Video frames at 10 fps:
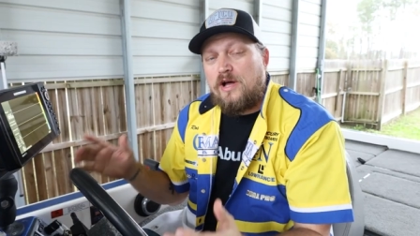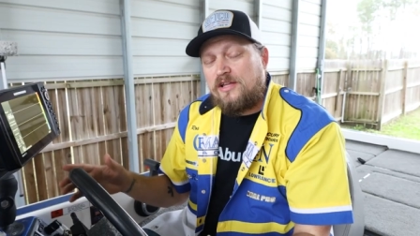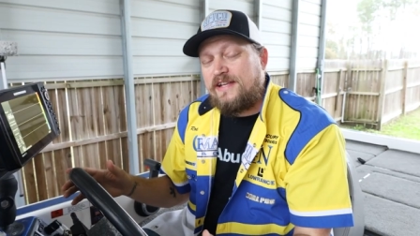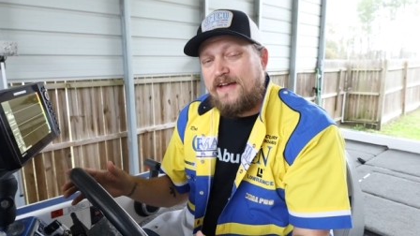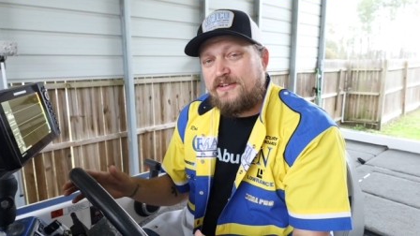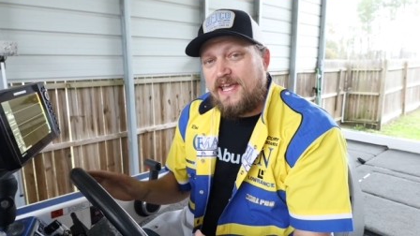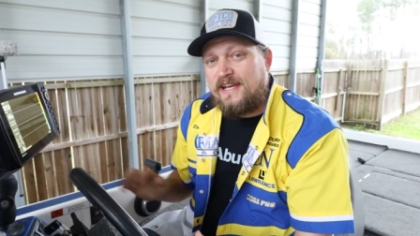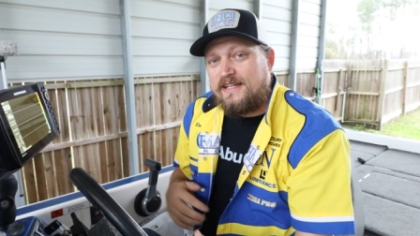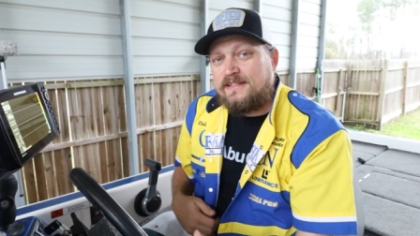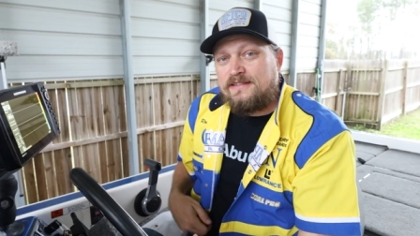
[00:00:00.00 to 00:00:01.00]
while
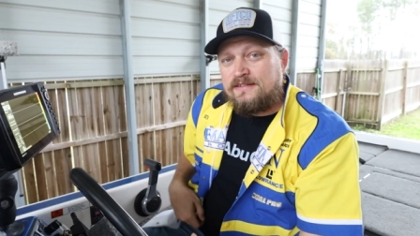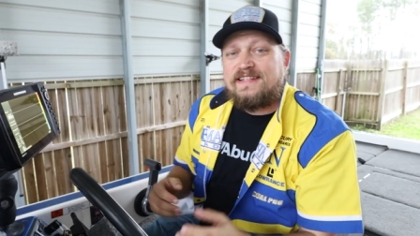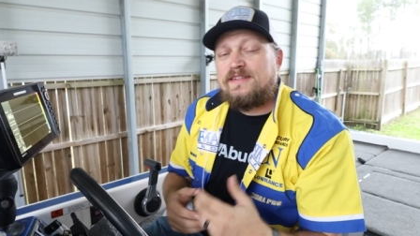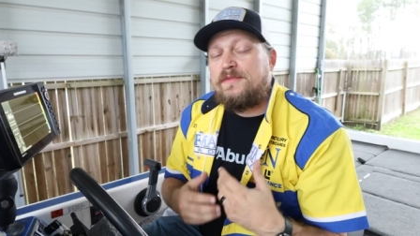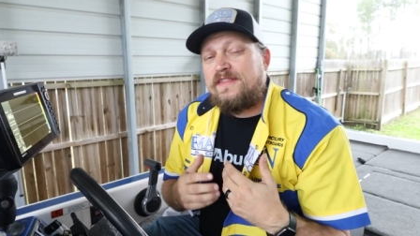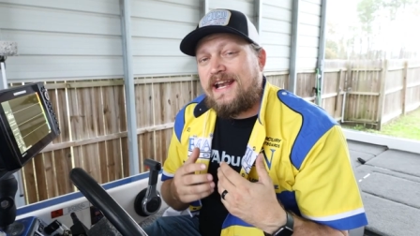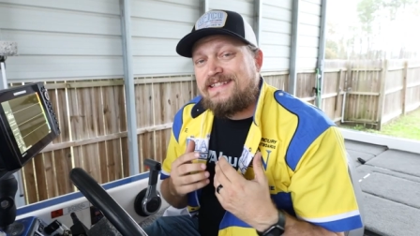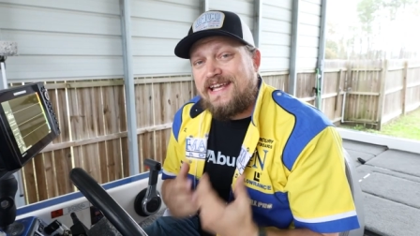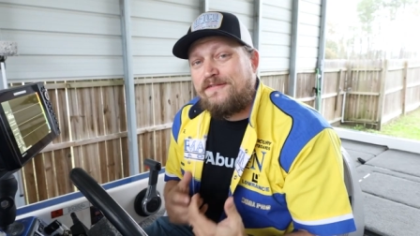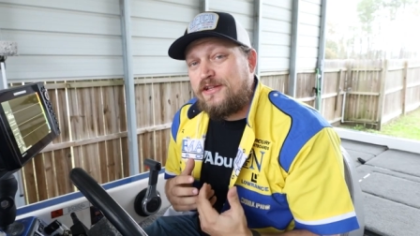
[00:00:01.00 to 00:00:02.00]
navigating. That's something that I
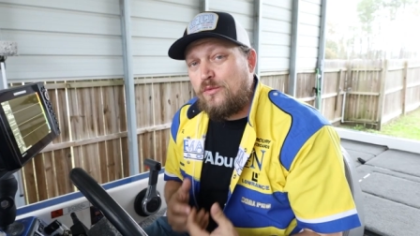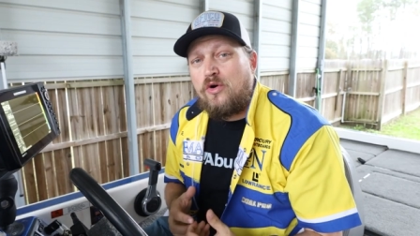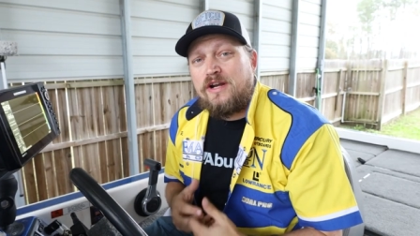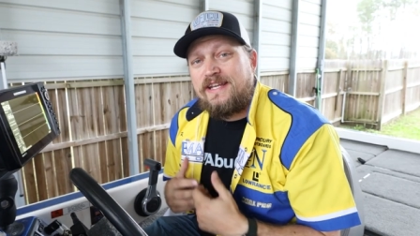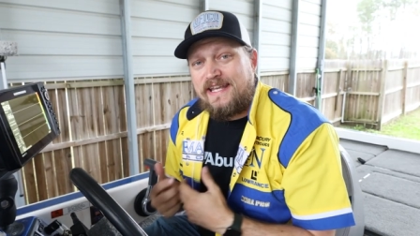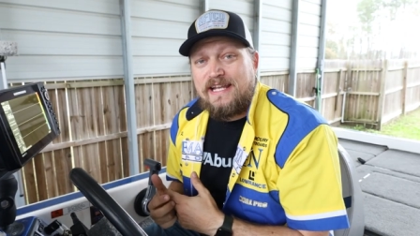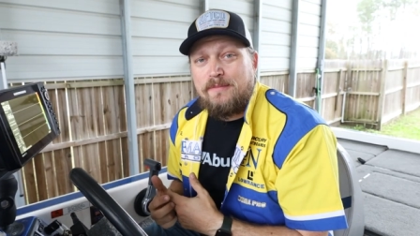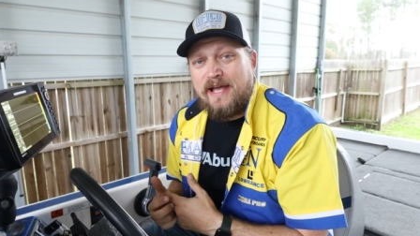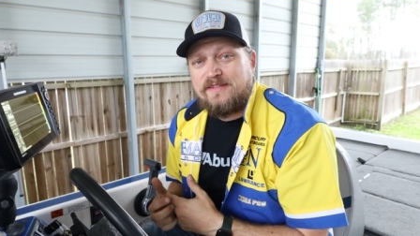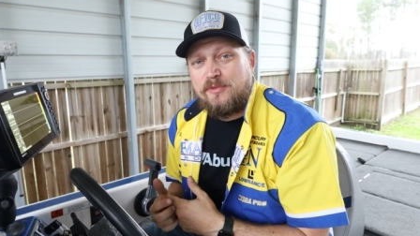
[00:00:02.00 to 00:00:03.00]
definitely wanted in a
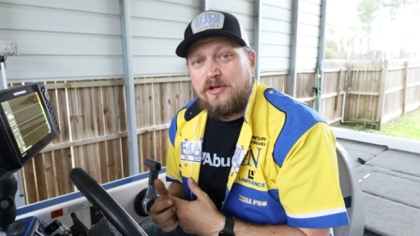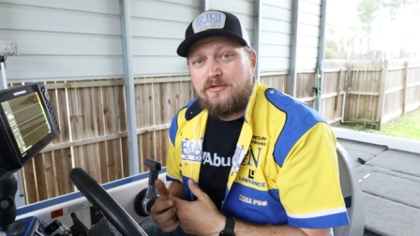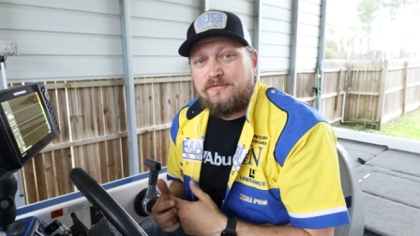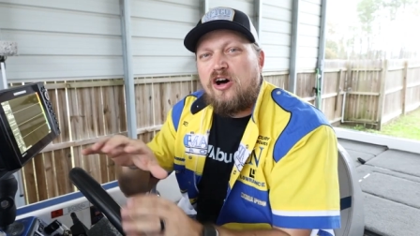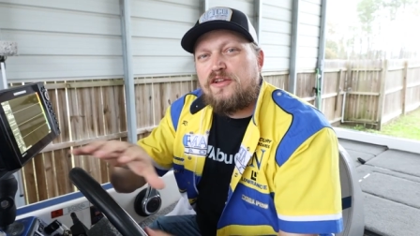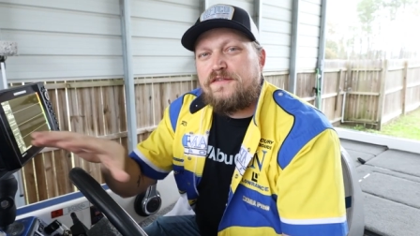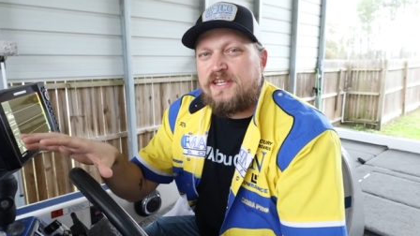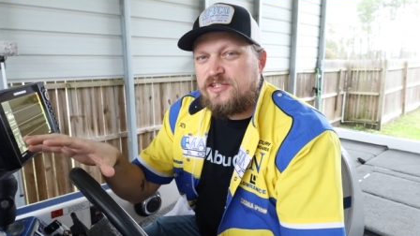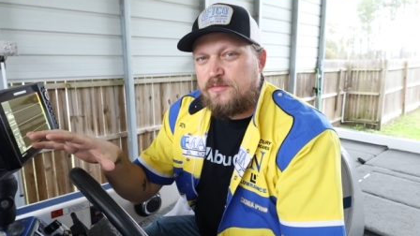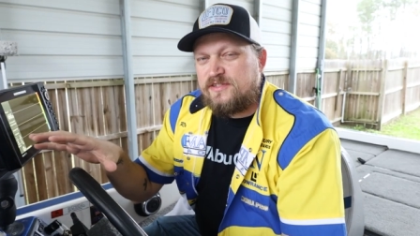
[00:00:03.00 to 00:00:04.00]
bass boat. All of the
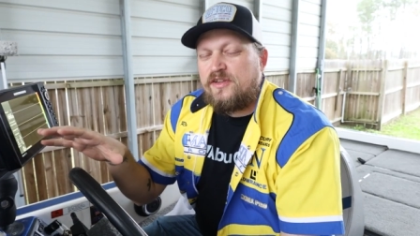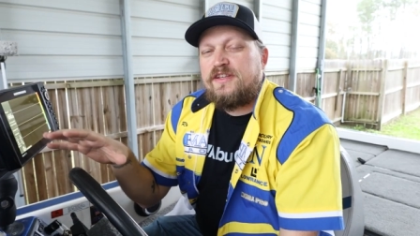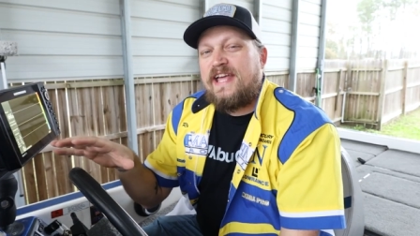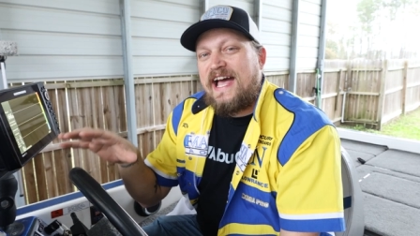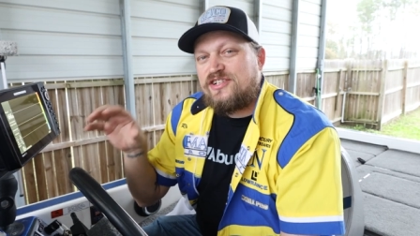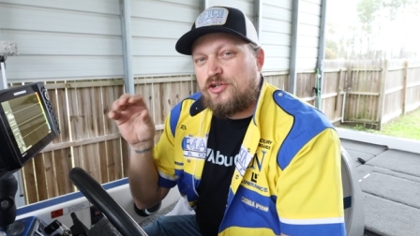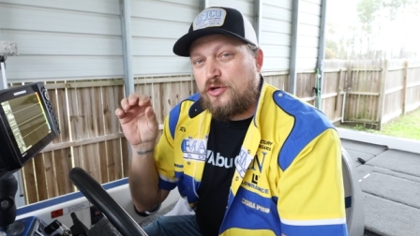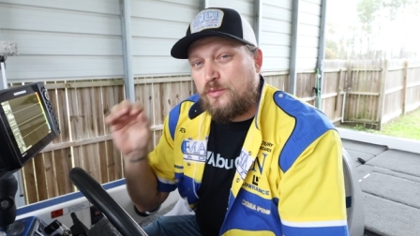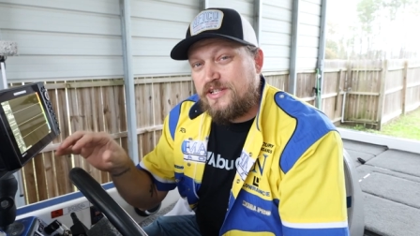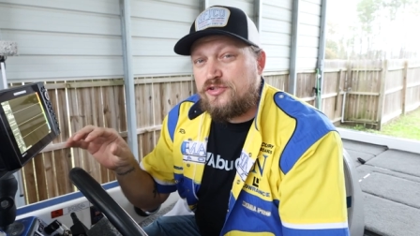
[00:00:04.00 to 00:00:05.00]
instruments on the dash
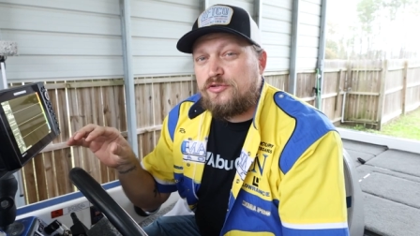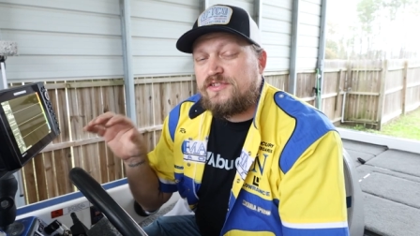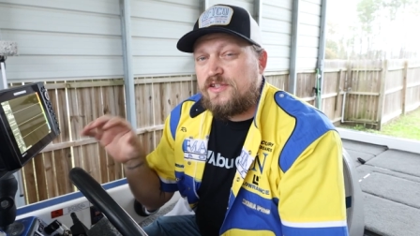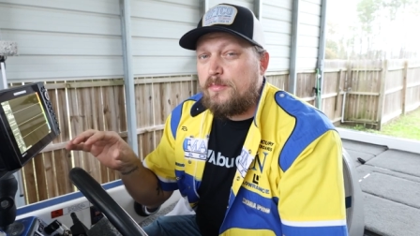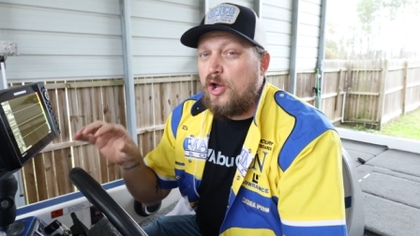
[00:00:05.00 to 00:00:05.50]
are original to the